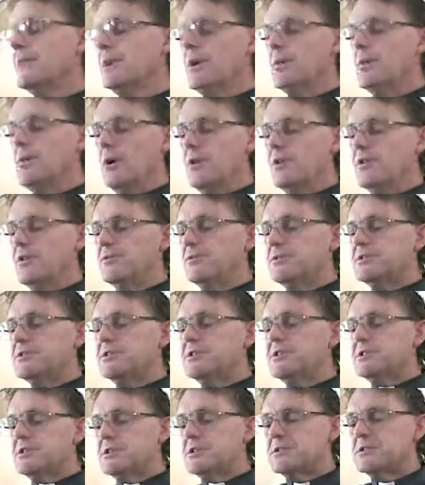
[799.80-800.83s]
They want them
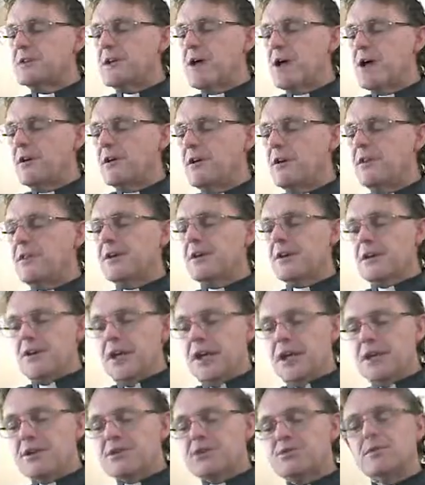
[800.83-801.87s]
to sit down on the
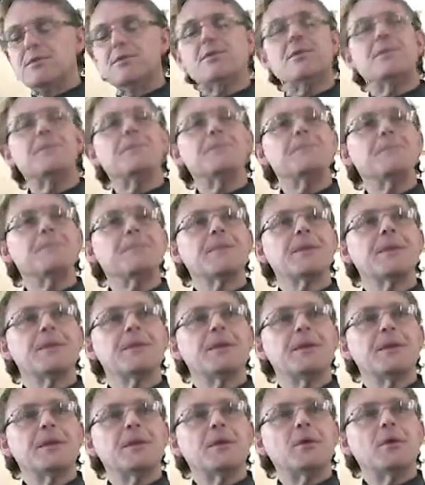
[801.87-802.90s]
couch with them.
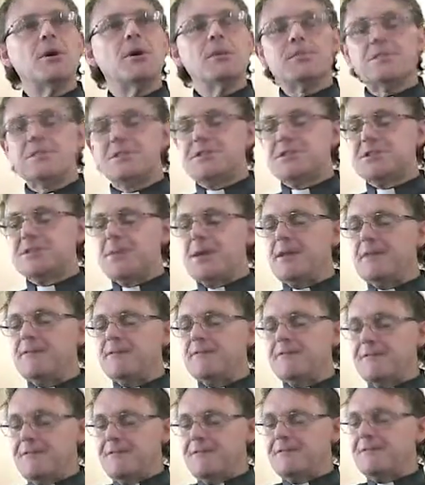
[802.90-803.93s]
They want them to
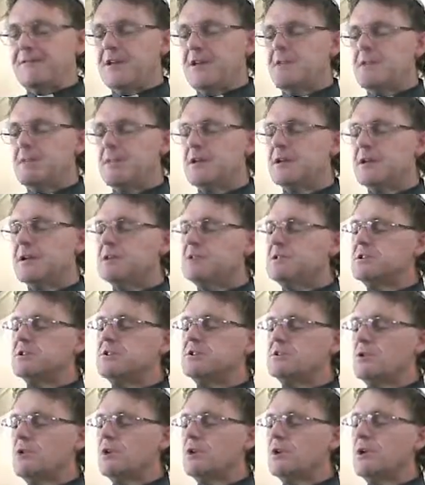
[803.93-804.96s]
spend 15 minutes
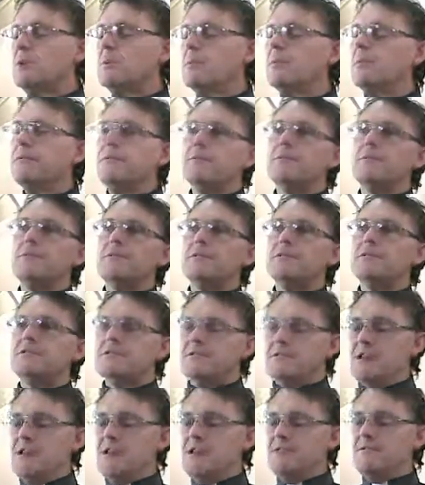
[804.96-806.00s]
talking with them with the
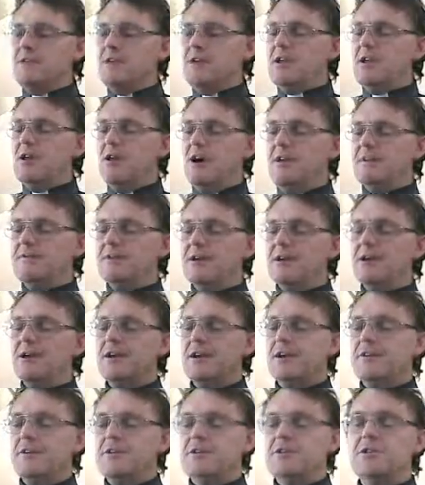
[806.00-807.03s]
TV off
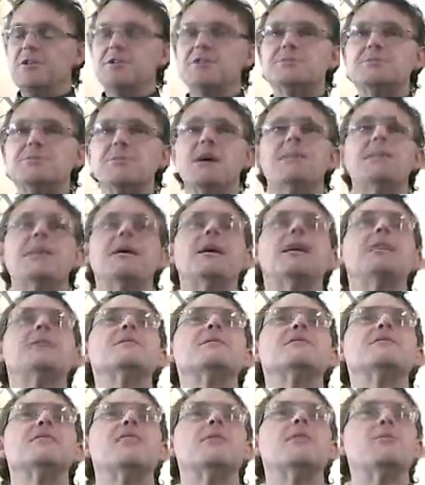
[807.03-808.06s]
and the newspaper out
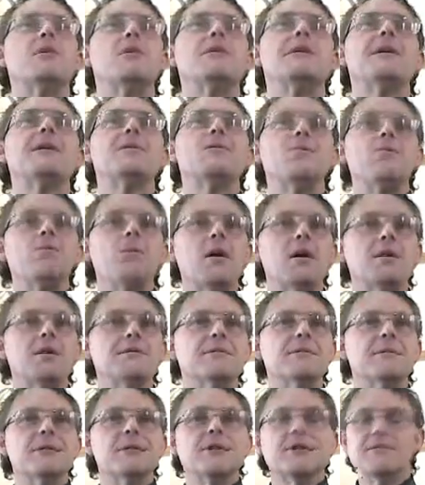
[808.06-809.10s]
of sight. What they
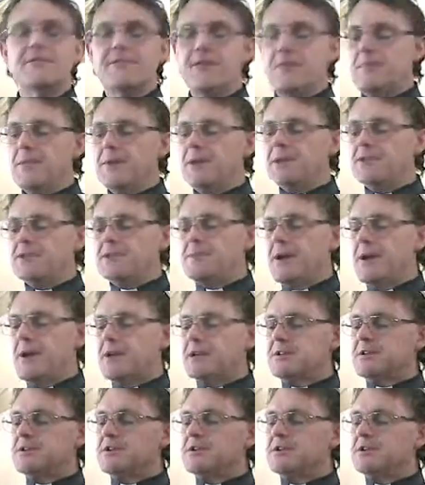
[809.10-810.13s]
want from their
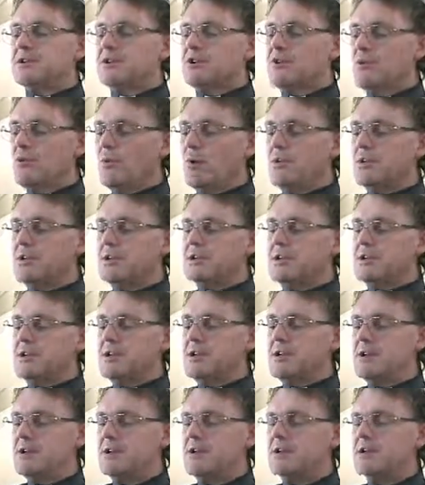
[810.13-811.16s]
spouse is
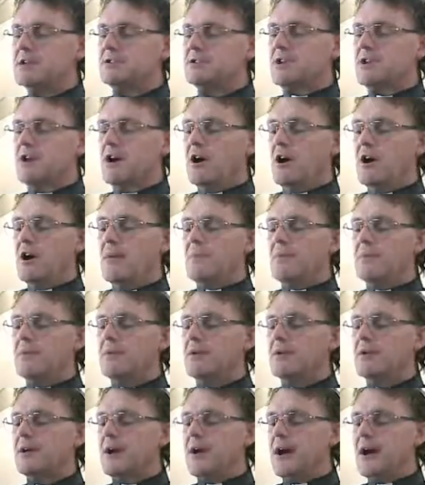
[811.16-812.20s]
quality time,
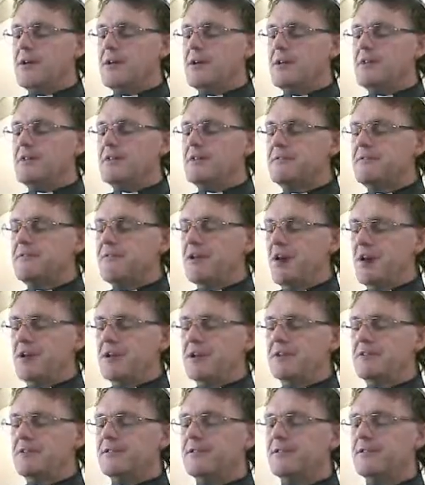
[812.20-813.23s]

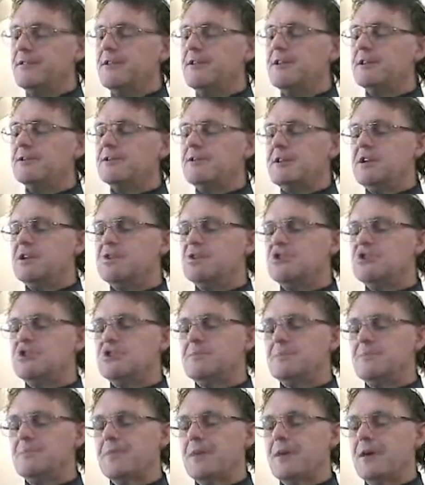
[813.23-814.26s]
undivided
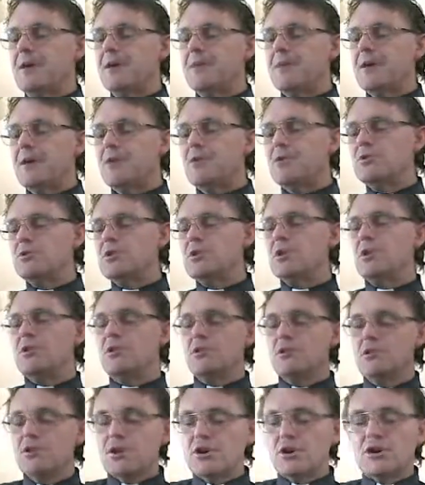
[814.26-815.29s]
attention. They want you to
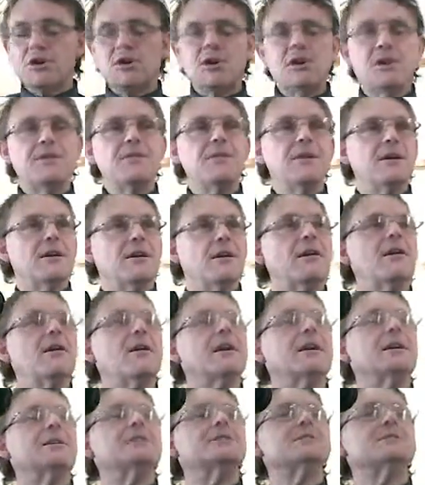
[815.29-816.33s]
look in their
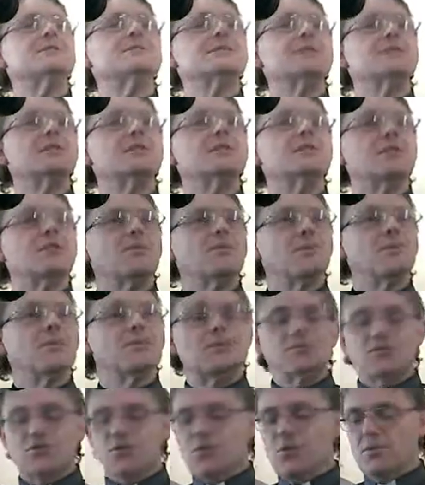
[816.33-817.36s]
eyes when
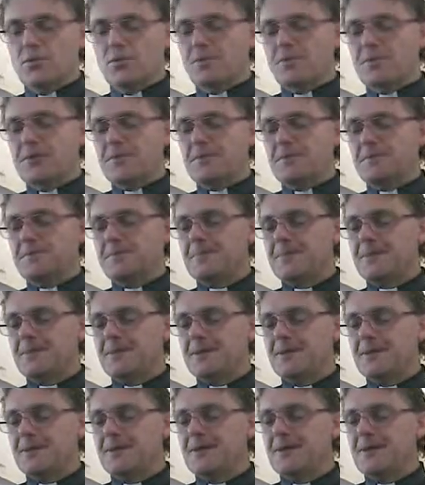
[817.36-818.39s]
you talk with them.
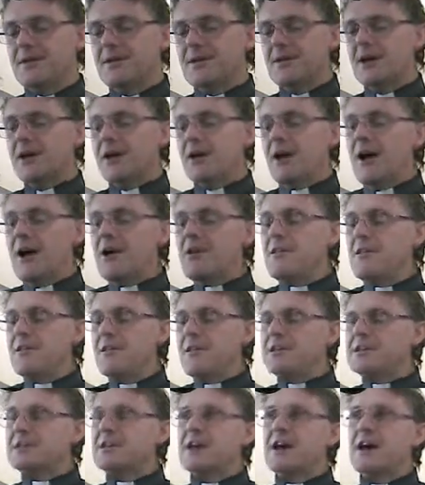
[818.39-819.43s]
And I know that
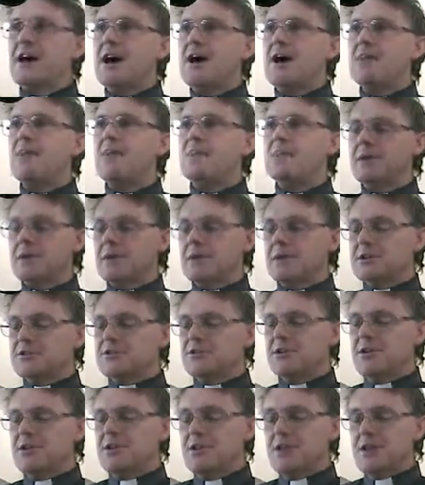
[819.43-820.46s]
that's a hard one,
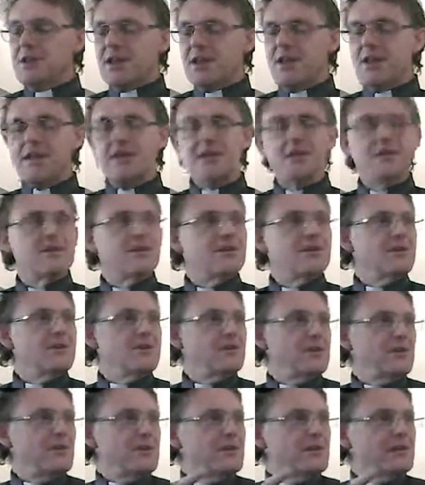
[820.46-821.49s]
because for Nikki,
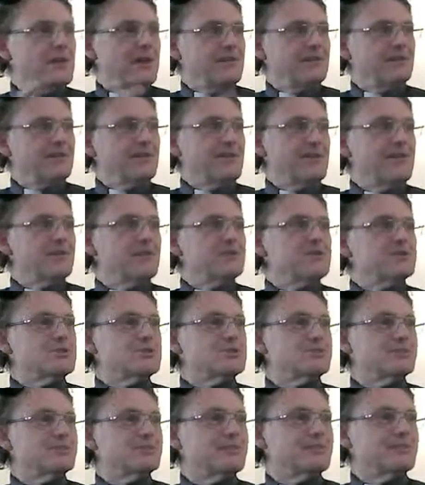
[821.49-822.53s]
her love language
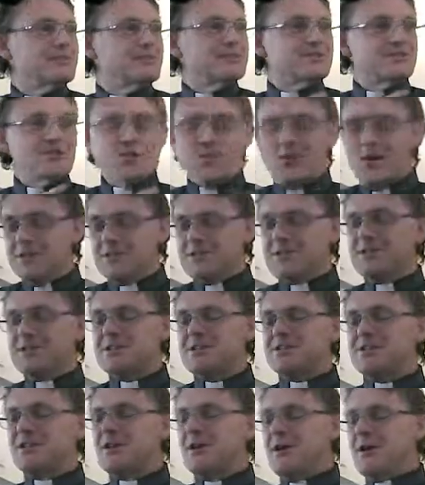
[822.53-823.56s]
is
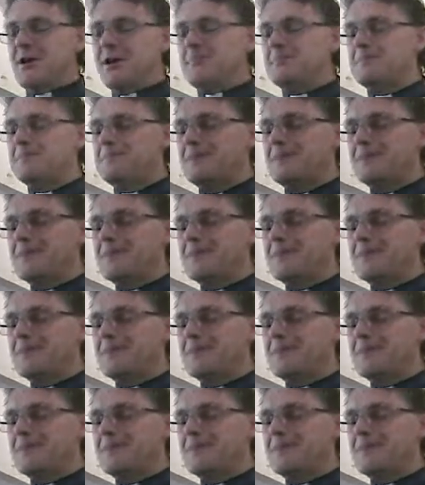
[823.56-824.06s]
quality time.